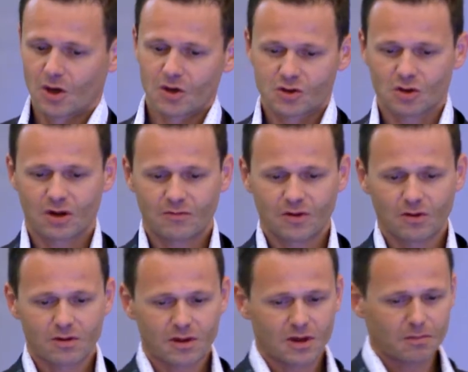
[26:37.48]
So if you
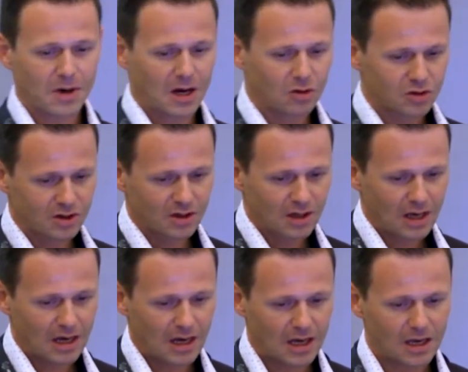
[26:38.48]
think about
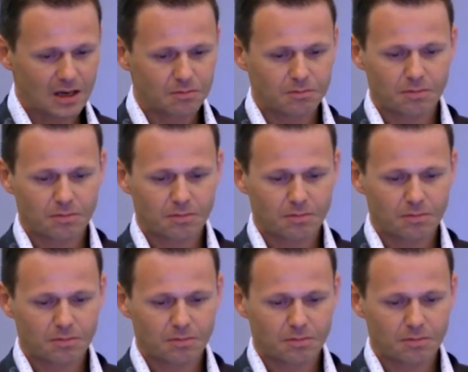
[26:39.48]
a